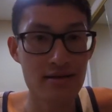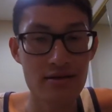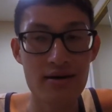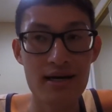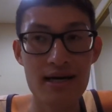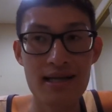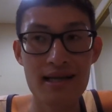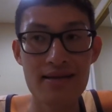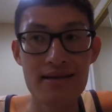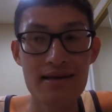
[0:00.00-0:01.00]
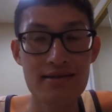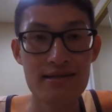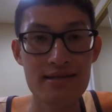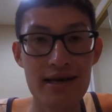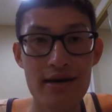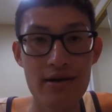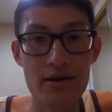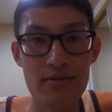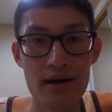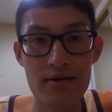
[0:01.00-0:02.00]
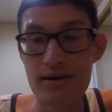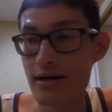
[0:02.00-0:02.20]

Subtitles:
I got nothing else to say, about